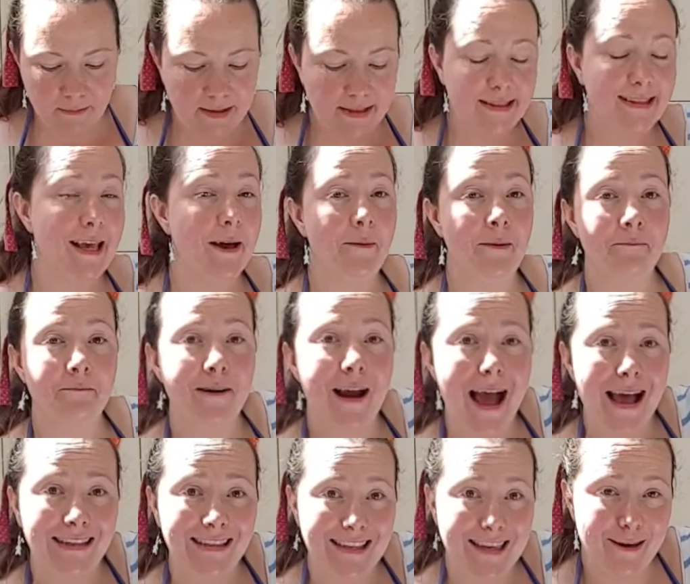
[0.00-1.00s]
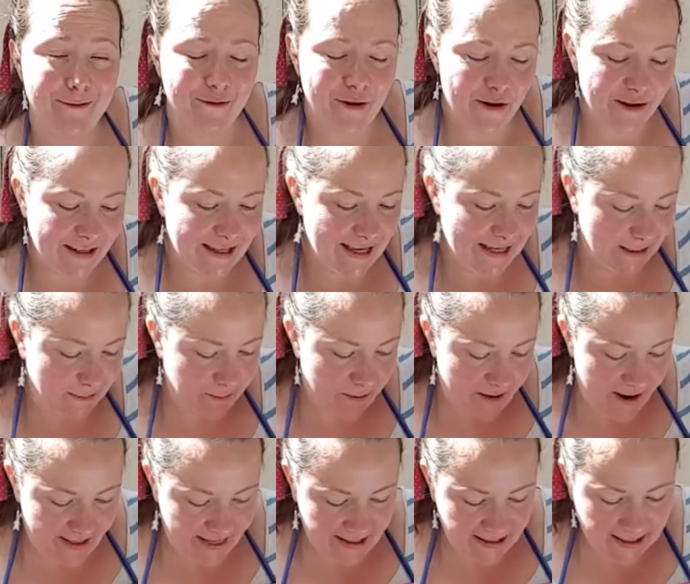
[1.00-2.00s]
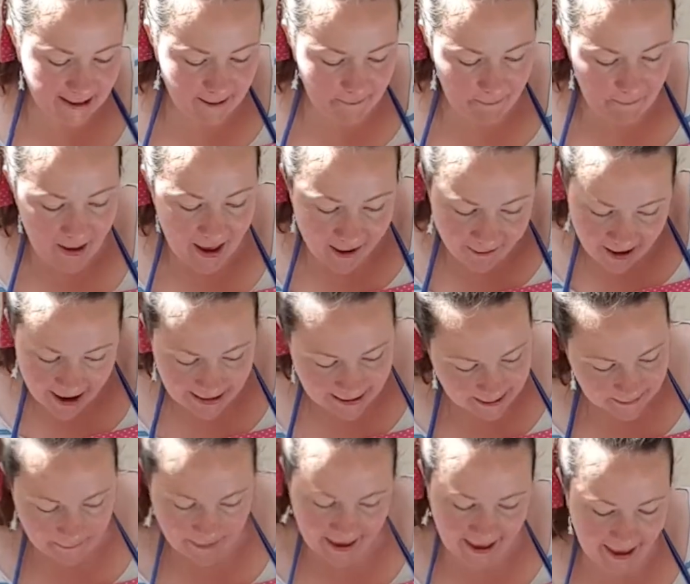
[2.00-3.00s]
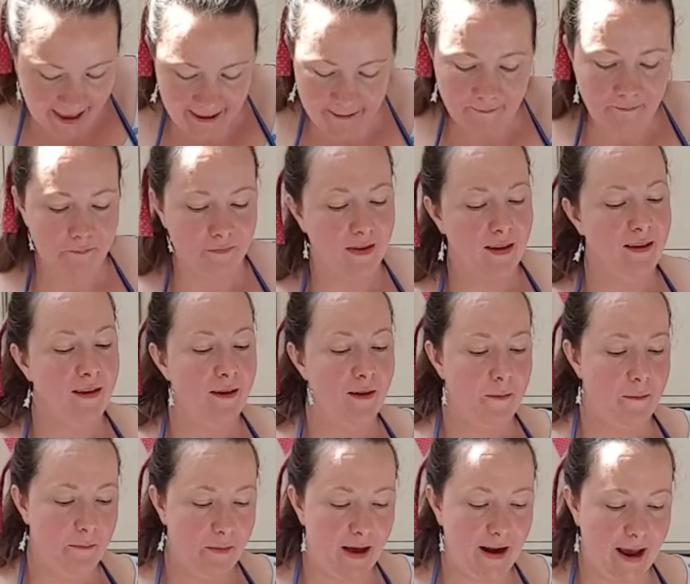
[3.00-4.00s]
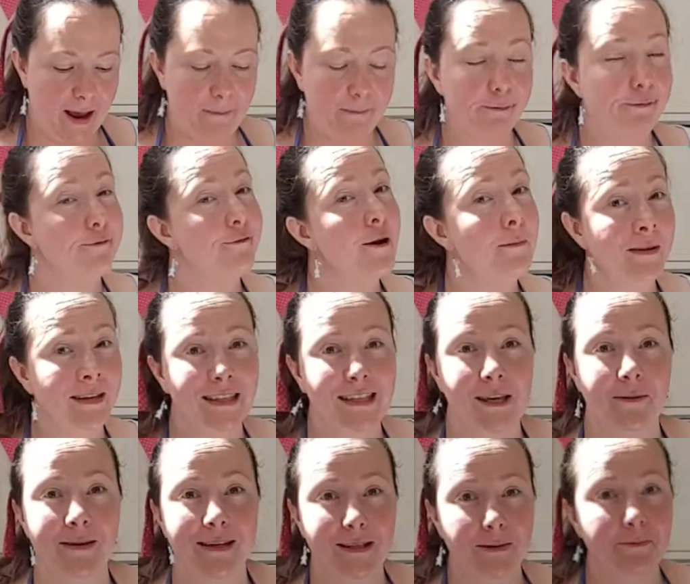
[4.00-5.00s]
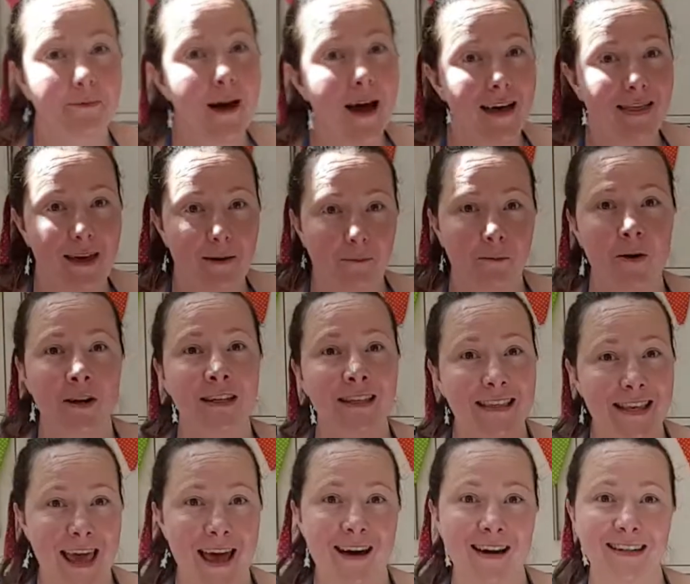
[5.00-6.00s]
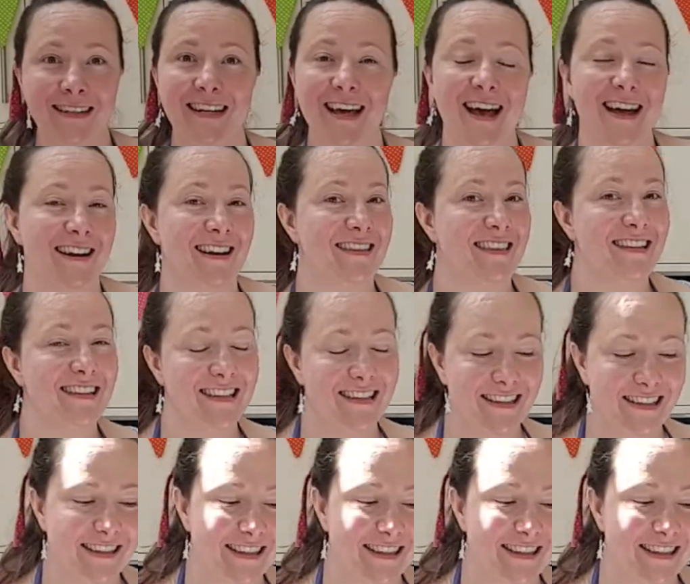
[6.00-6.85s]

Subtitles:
am so impressed that you've got to this point. This is a big recipe, but I promise you it's worth it. Once they are done, this is